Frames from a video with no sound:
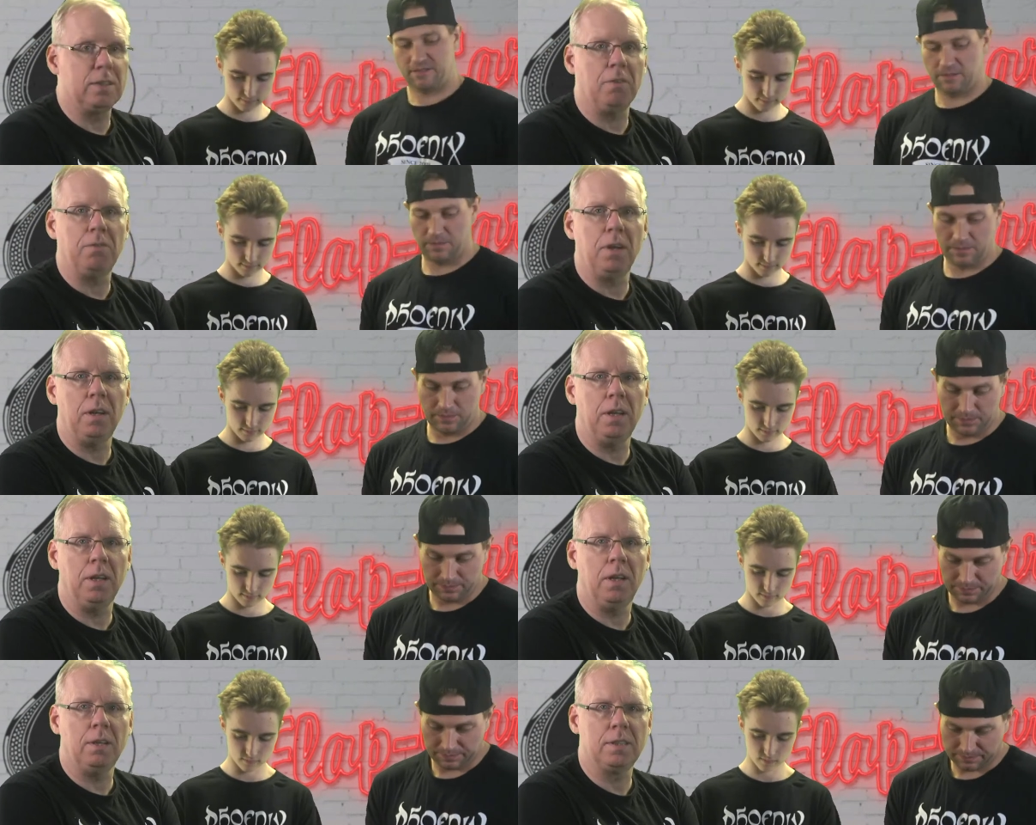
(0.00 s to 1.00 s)

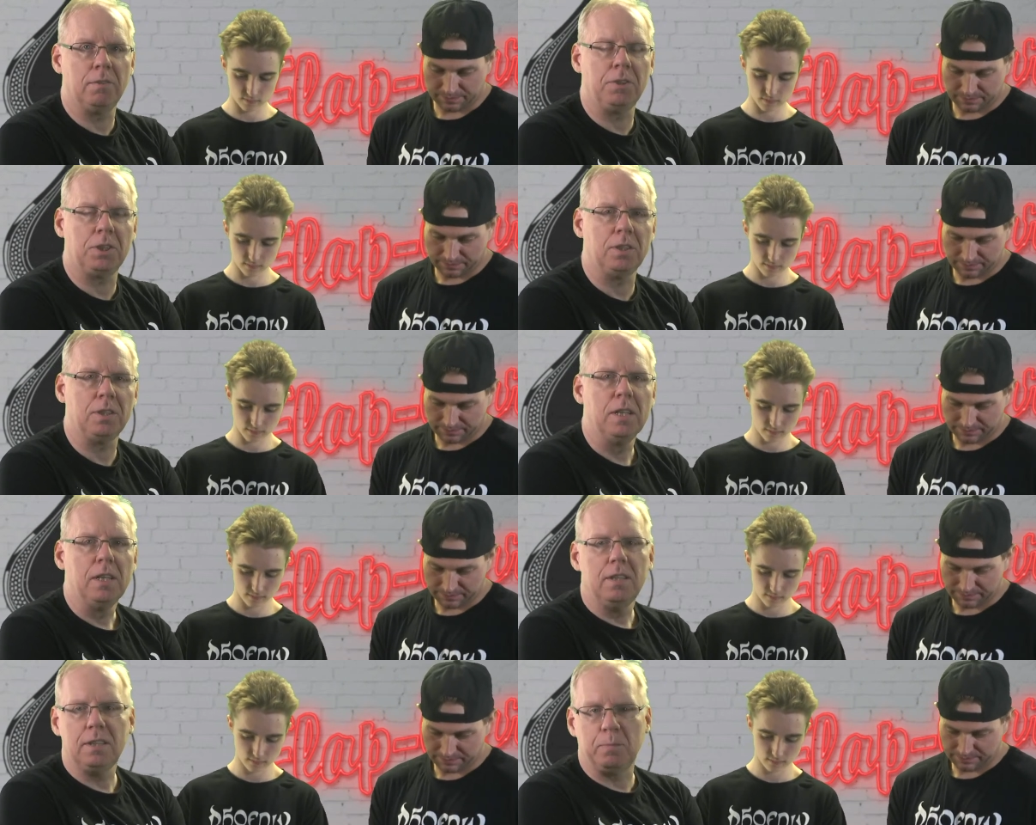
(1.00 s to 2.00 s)
Speaker 1: definitely uh, sufficient,
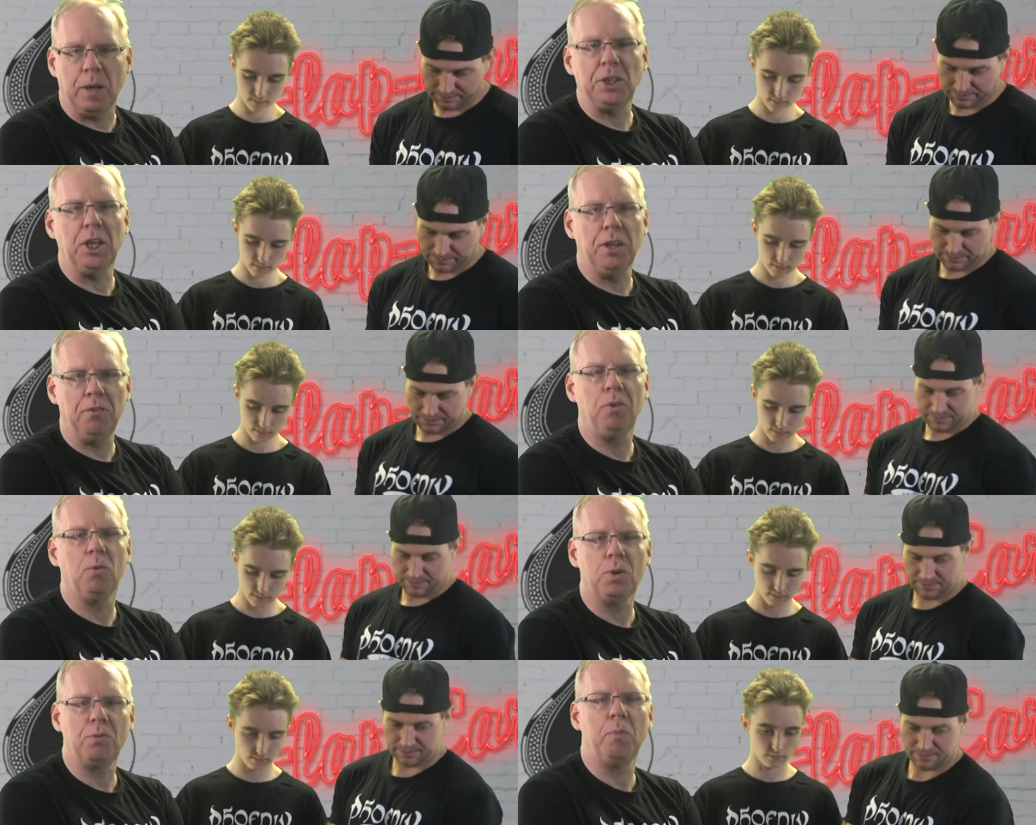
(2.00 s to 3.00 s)
especially if
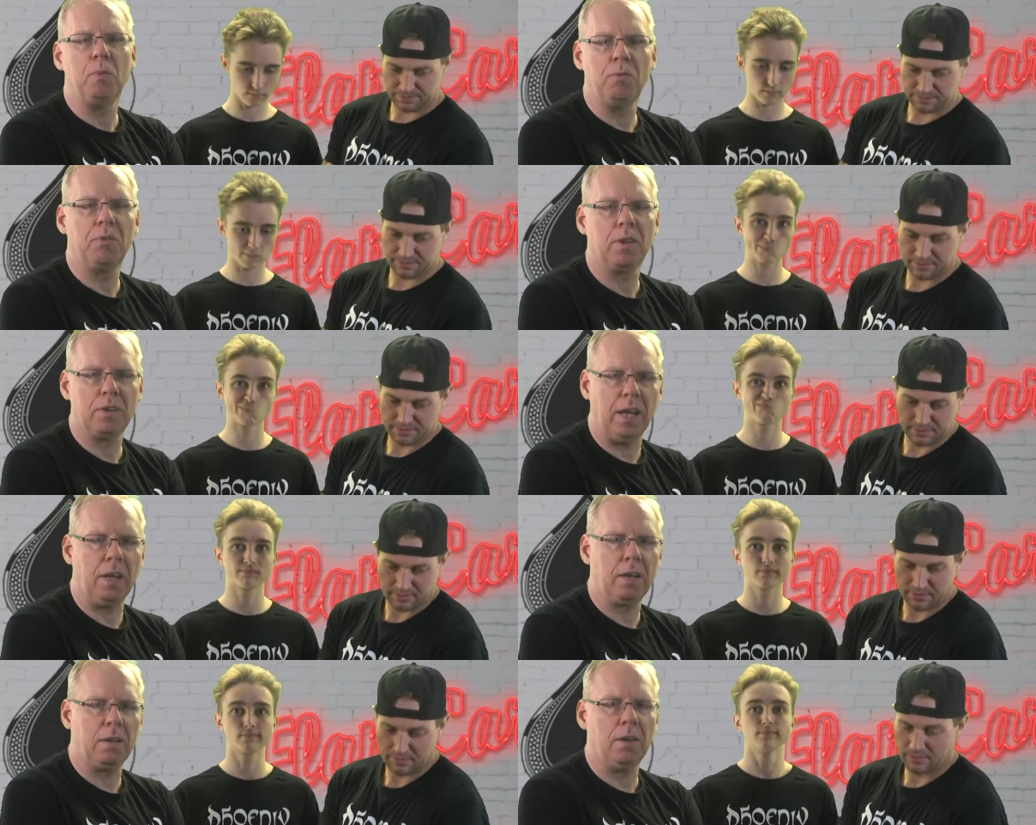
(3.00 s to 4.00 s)
you would remove the
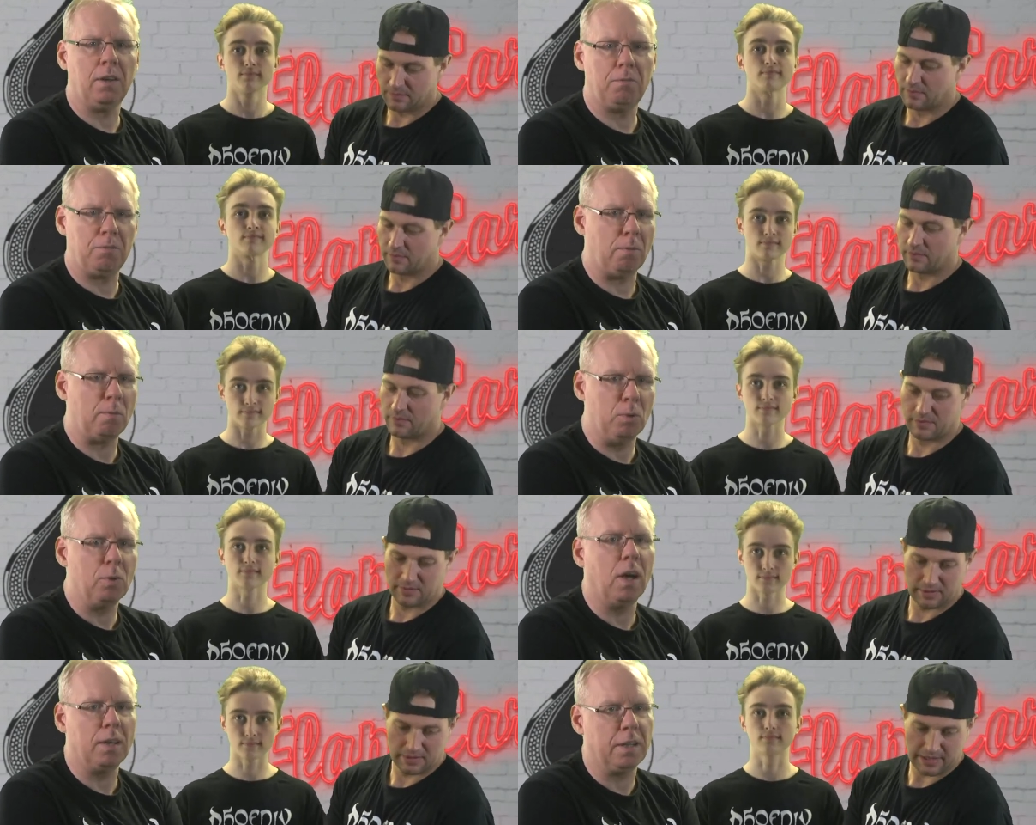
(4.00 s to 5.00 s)
deck uh, from a
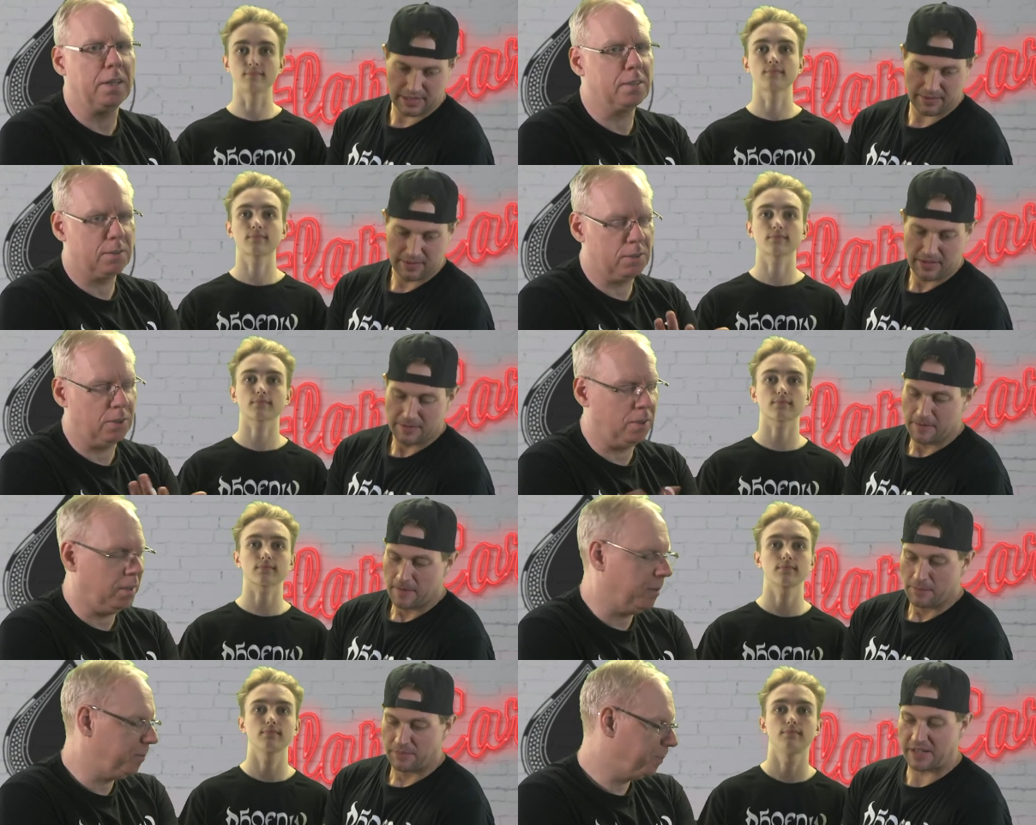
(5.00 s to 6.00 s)
blue card case, yeah.
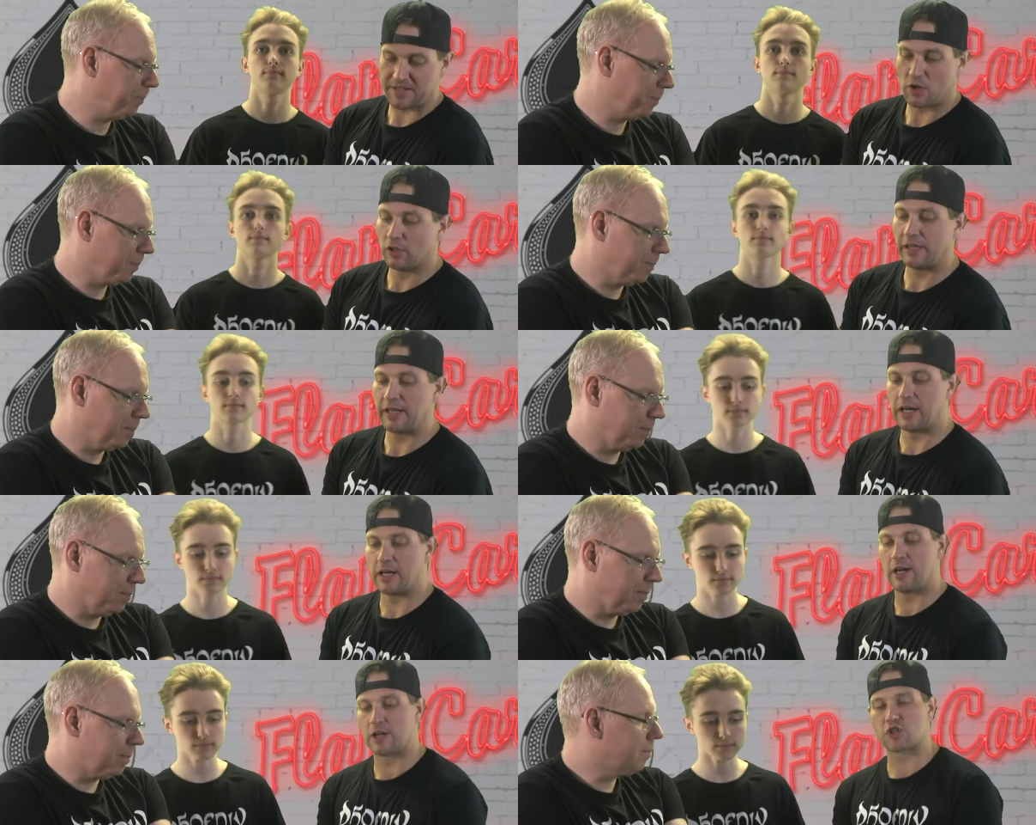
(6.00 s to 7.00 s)
certainly.
Speaker 2: That's only
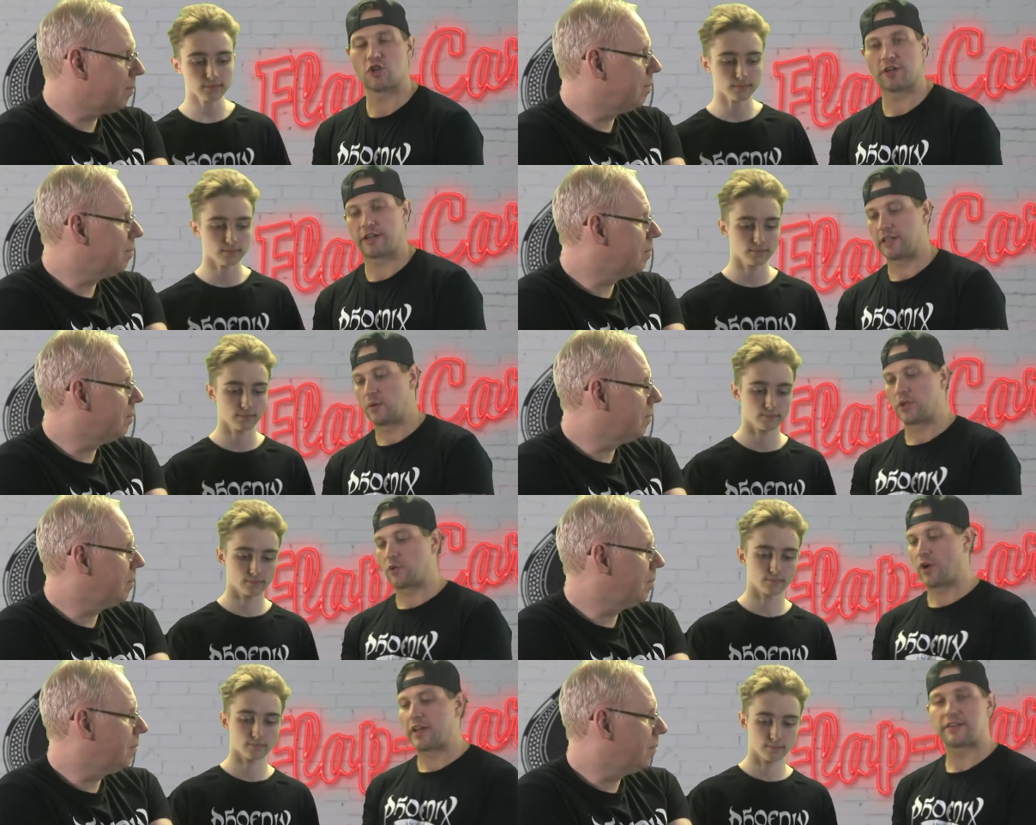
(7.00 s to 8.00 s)
uh, a, short idea. We
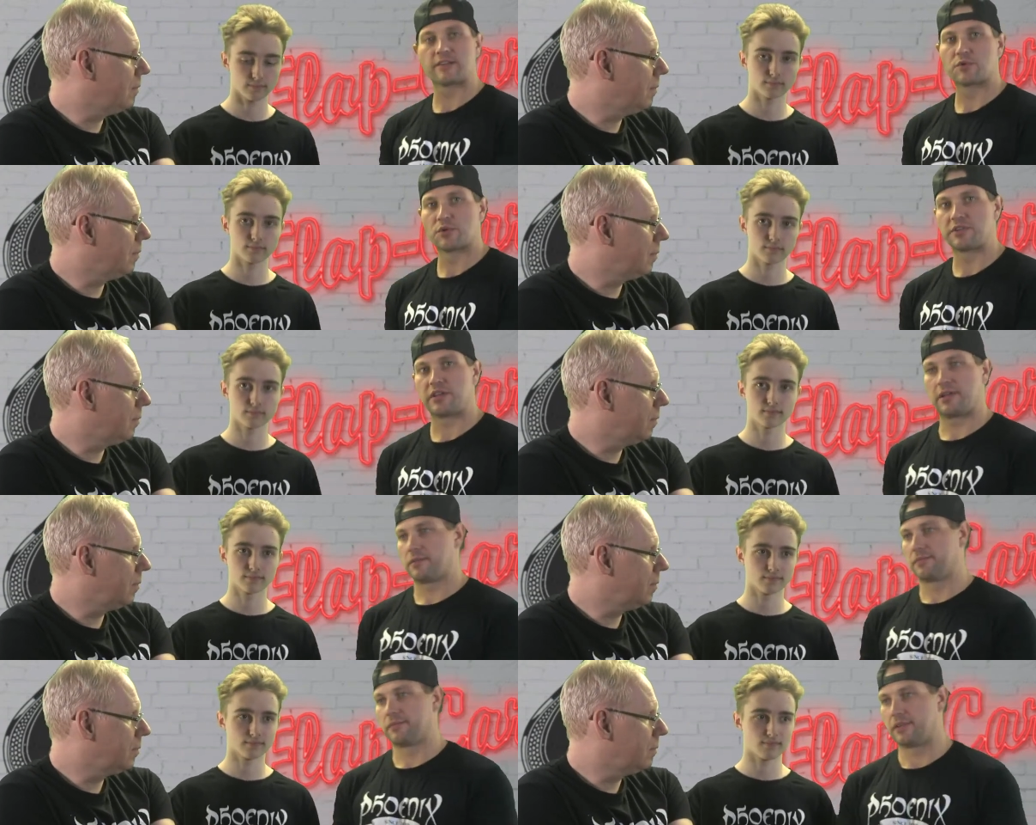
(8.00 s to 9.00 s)
create this
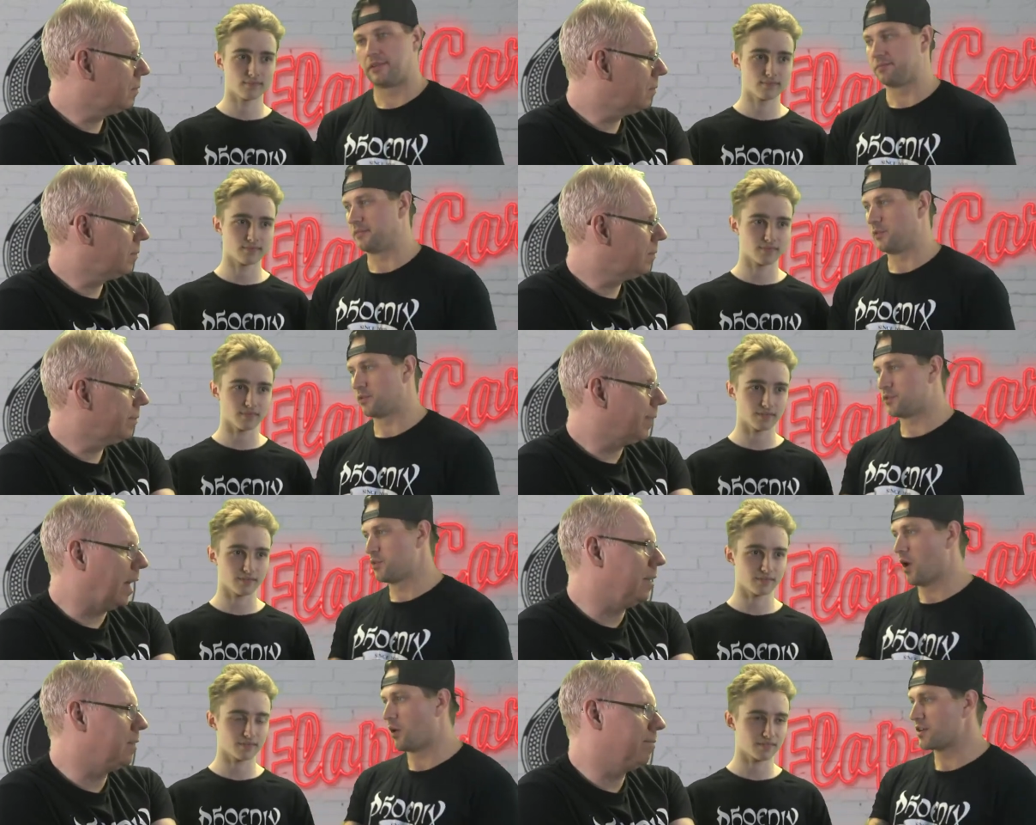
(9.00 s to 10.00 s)
routine
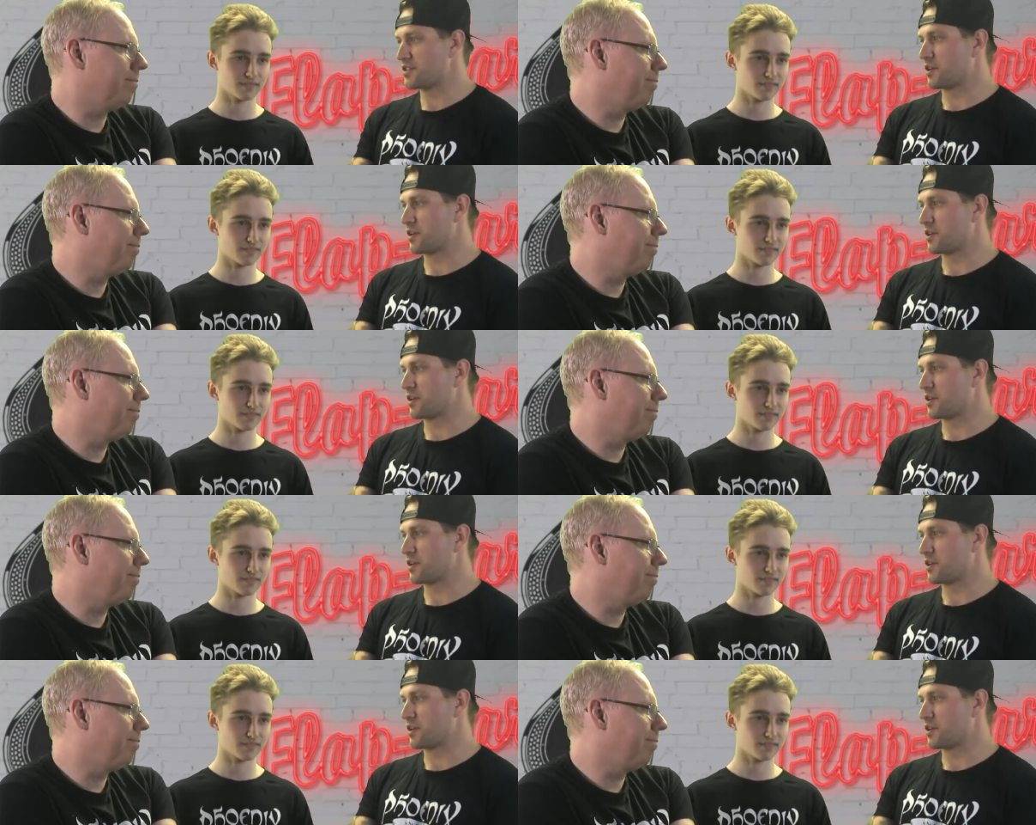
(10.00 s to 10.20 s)
two it, hours